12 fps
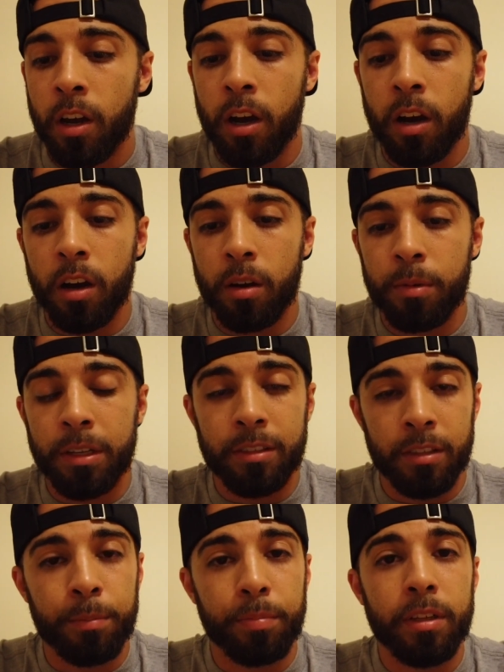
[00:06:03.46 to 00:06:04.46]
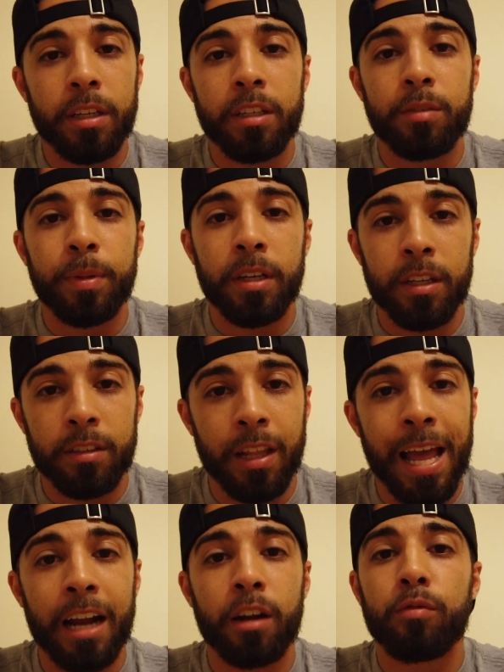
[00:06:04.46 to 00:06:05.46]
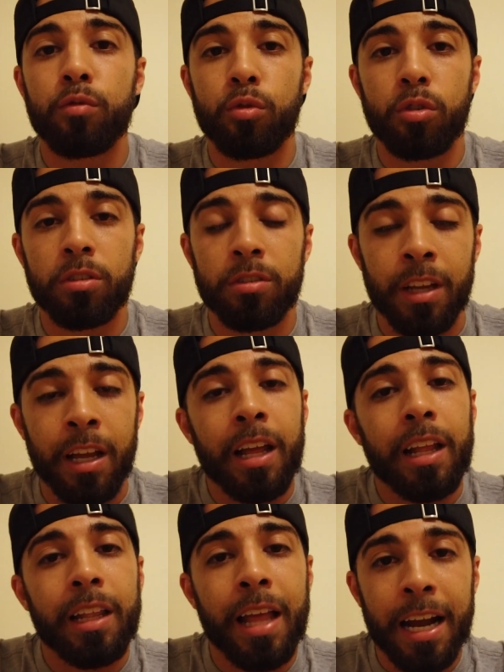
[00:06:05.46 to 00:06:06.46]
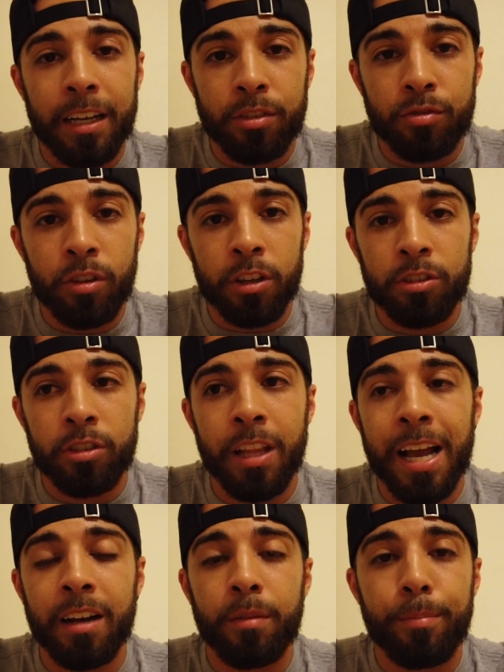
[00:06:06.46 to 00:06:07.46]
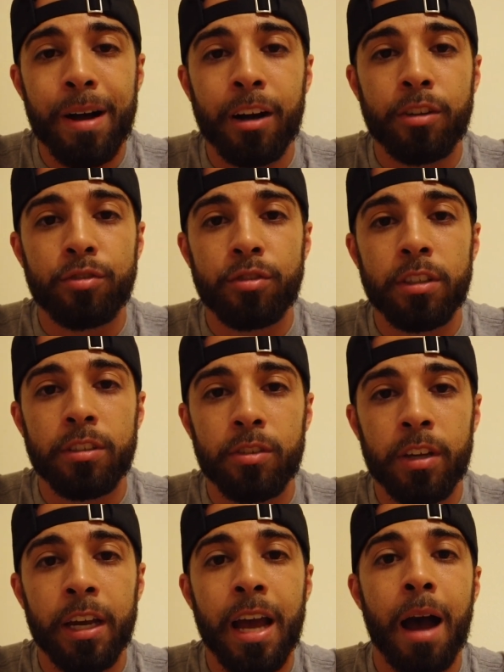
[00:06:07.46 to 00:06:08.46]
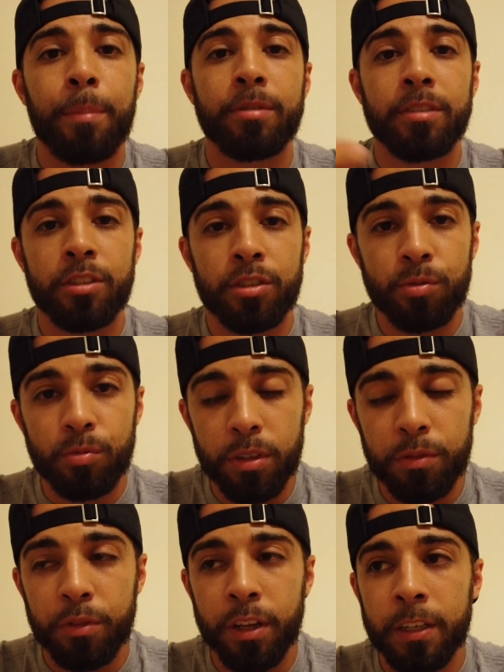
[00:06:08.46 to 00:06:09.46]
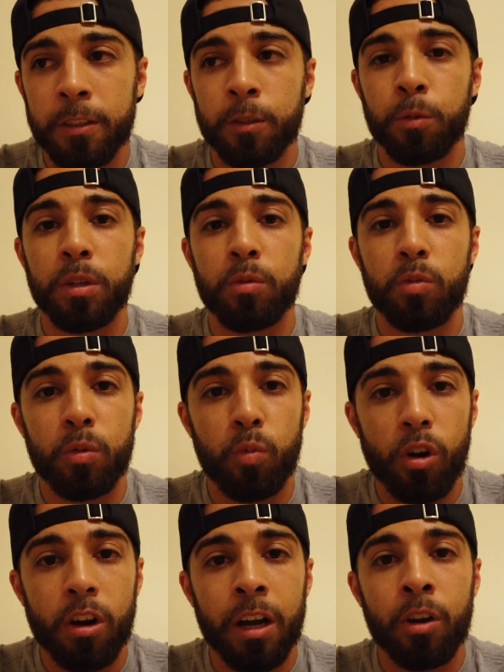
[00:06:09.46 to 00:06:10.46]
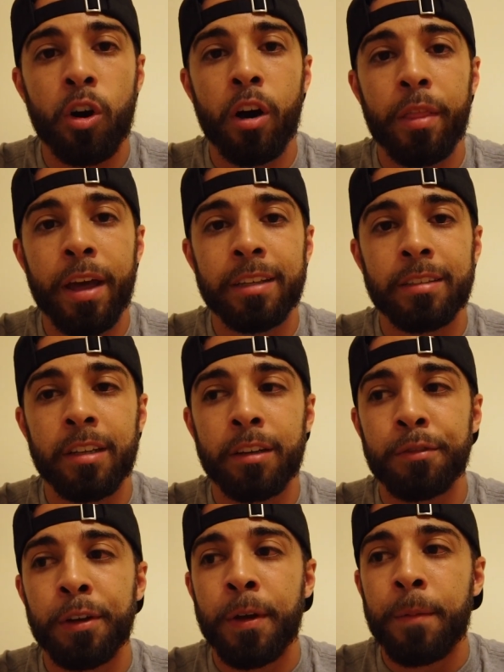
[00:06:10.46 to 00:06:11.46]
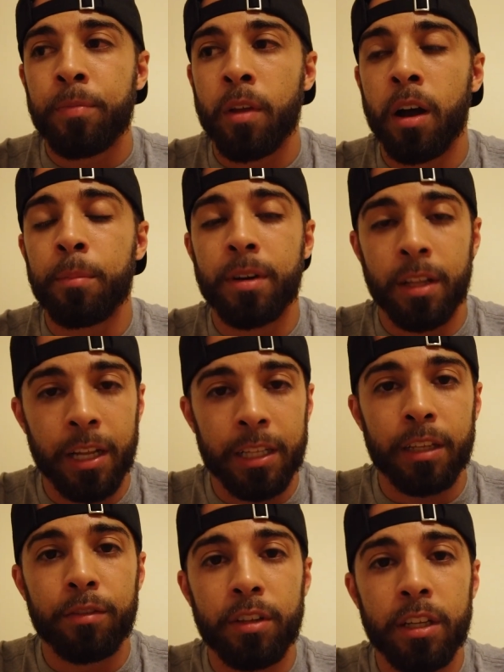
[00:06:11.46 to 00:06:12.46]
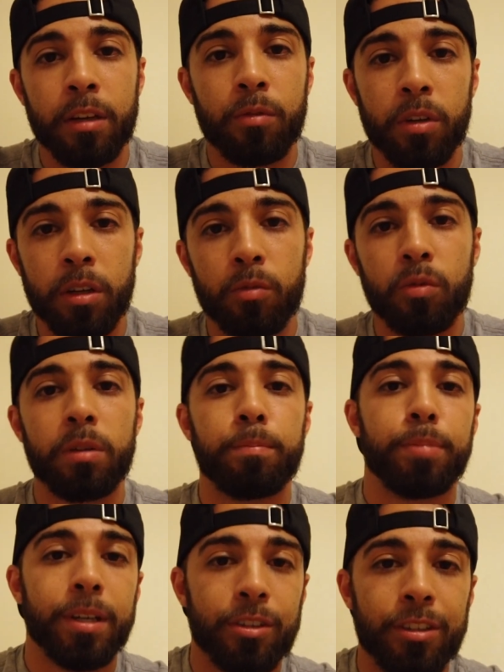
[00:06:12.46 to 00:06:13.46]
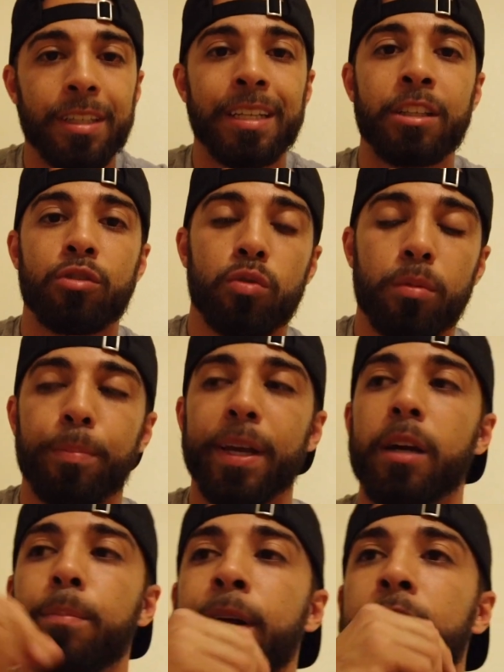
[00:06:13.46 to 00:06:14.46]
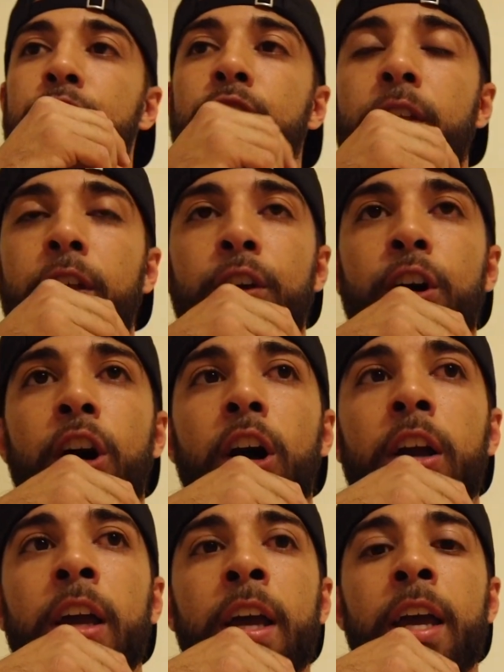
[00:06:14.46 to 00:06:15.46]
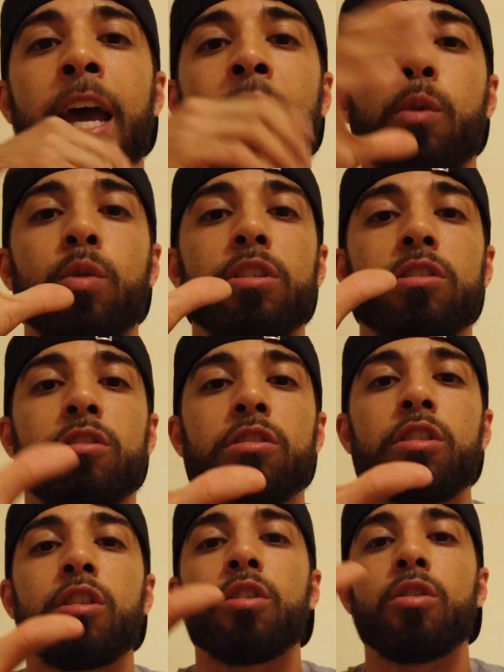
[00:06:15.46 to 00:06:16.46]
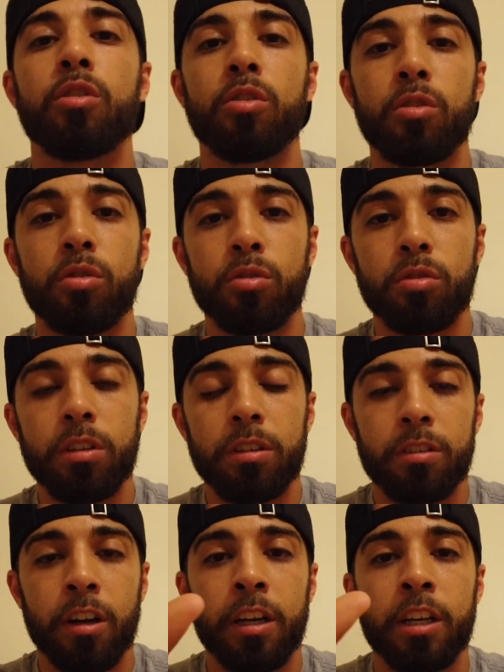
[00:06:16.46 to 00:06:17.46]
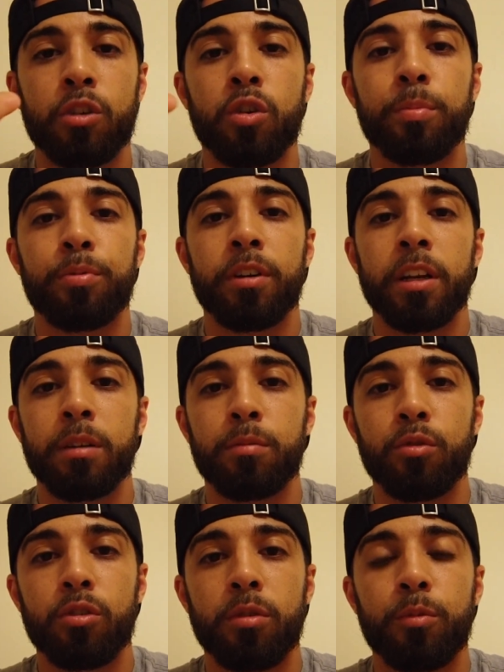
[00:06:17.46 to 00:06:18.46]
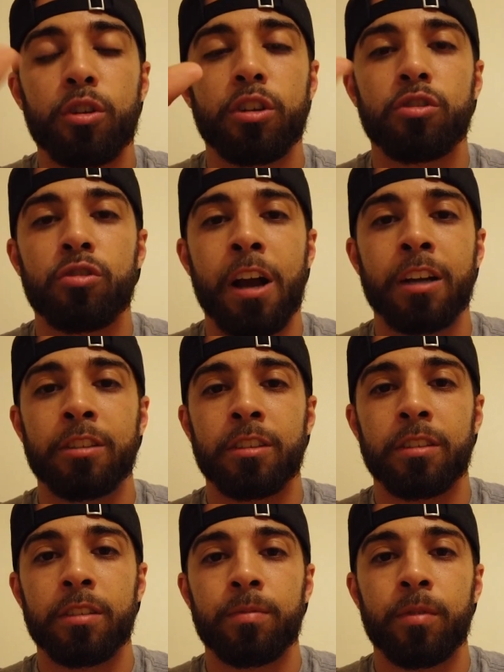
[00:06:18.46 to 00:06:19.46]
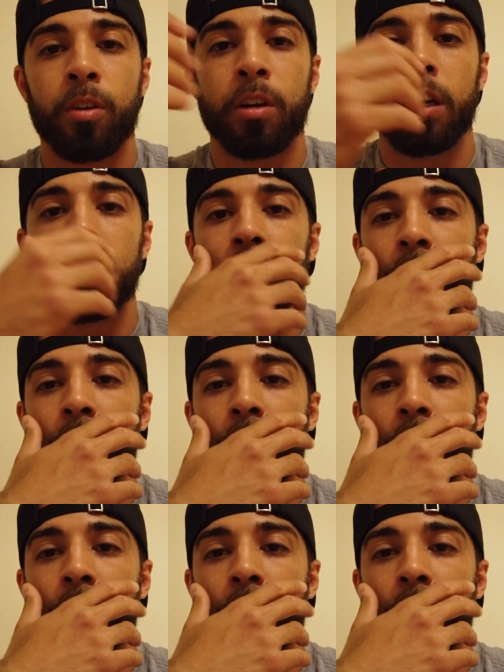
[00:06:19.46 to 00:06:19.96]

it simply is because lack of rules, lack of structure, lack of boundaries. Okay, opposition reflex. So we work on all that stuff collectively, and we build it into a bigger picture of the dog, and we slowly start incorporating more and more distractions. Okay,